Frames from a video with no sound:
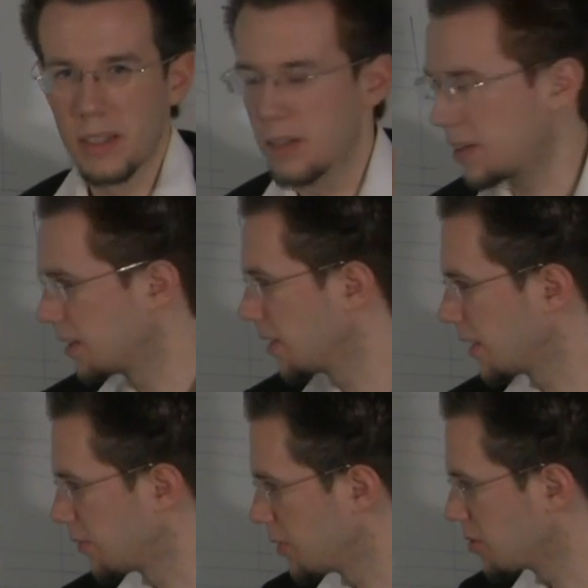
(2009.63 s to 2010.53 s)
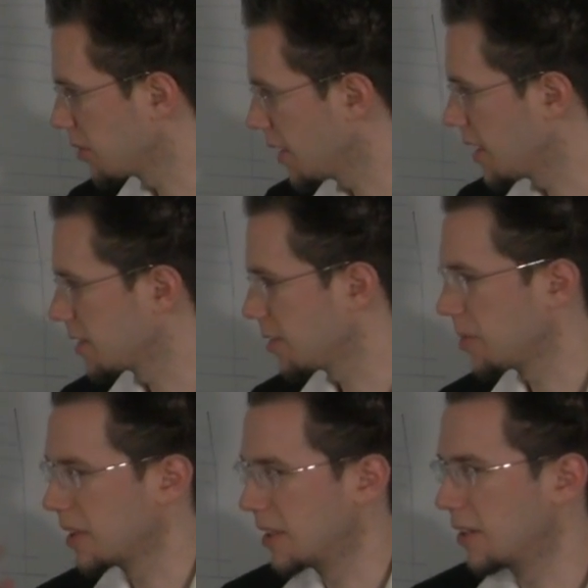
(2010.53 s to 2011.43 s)
you can visualize
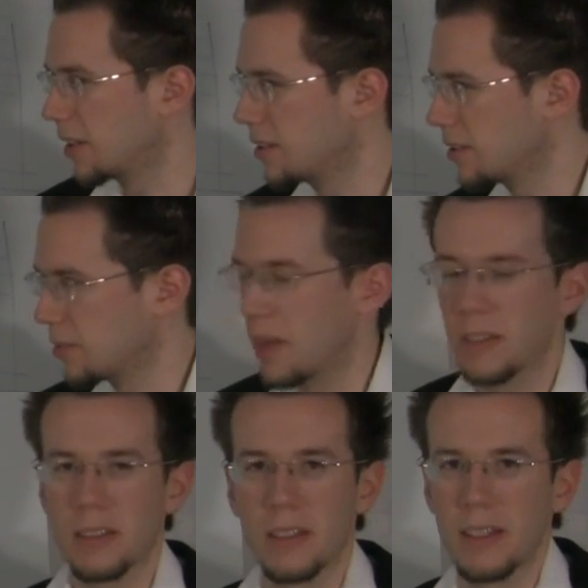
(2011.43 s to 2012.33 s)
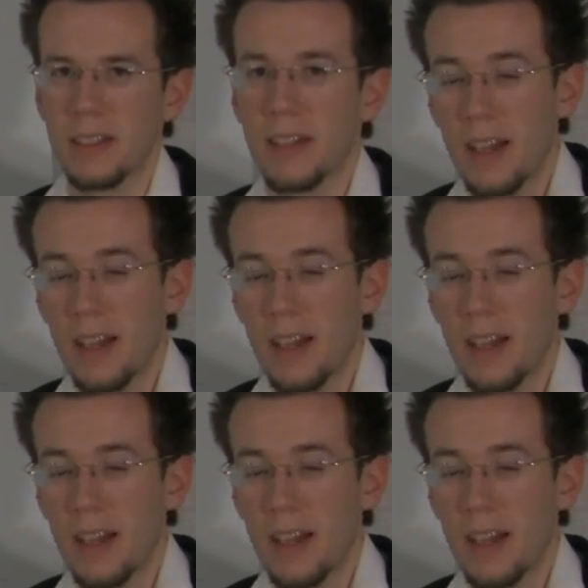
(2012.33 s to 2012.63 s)
them, and then you can do mentally,